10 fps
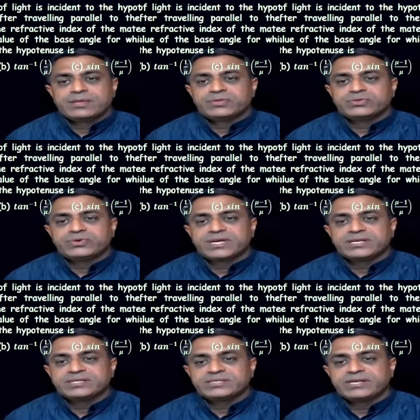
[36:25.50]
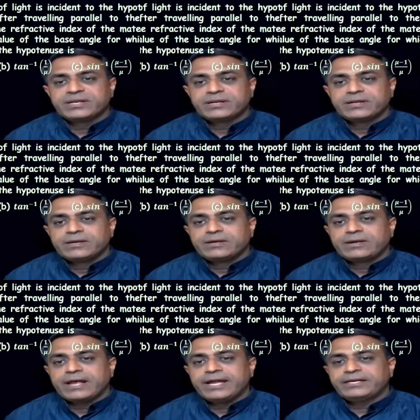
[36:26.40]
You can consider
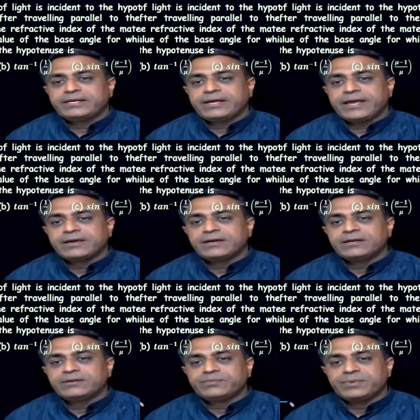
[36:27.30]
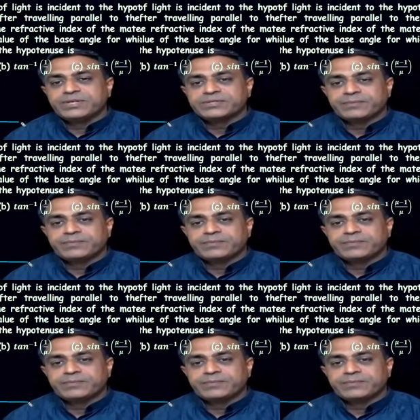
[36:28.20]
right angle prism.